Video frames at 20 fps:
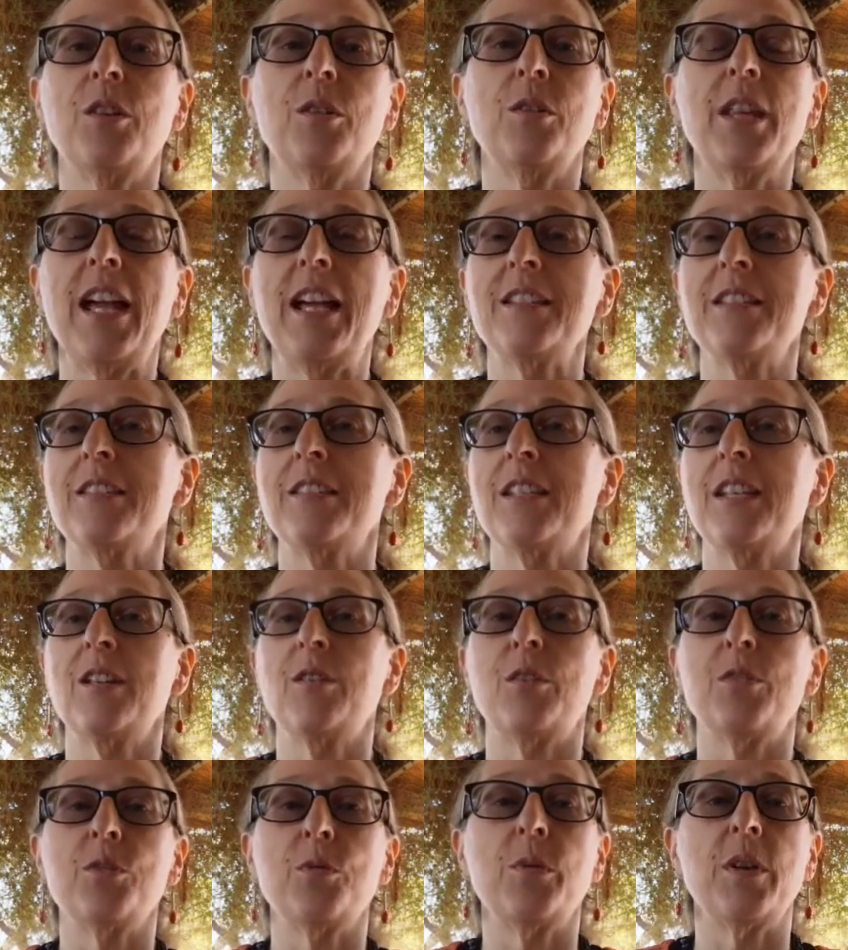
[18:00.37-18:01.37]
last 10
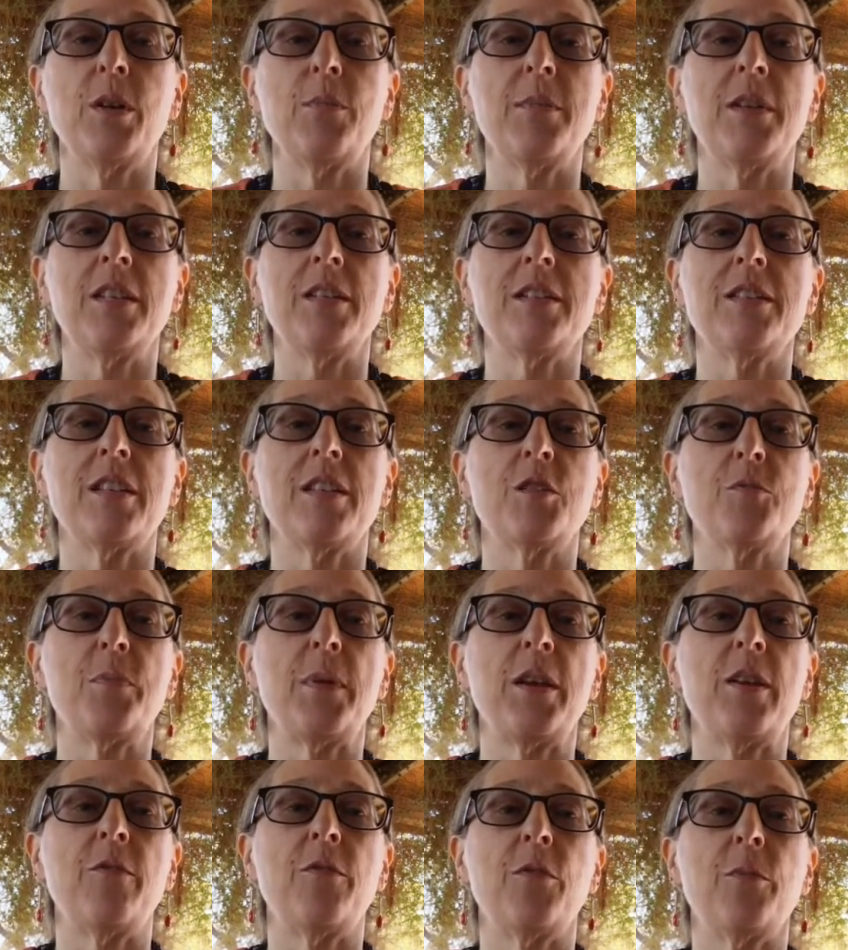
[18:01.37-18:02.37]
or 20 minutes has
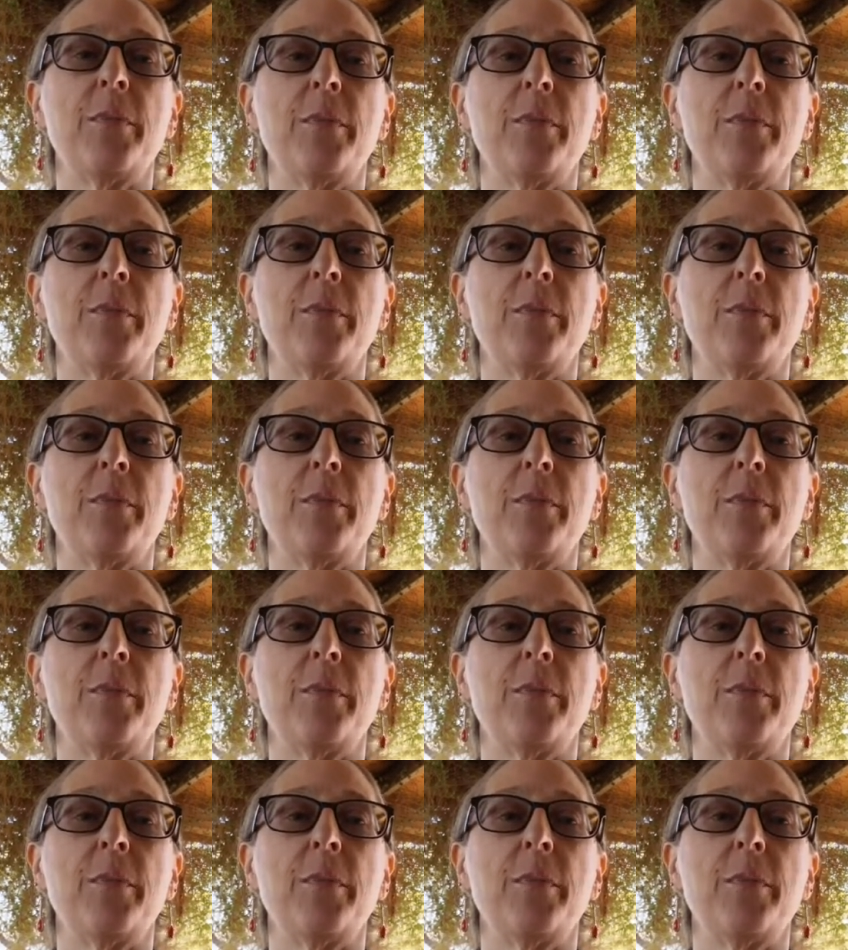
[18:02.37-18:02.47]
been for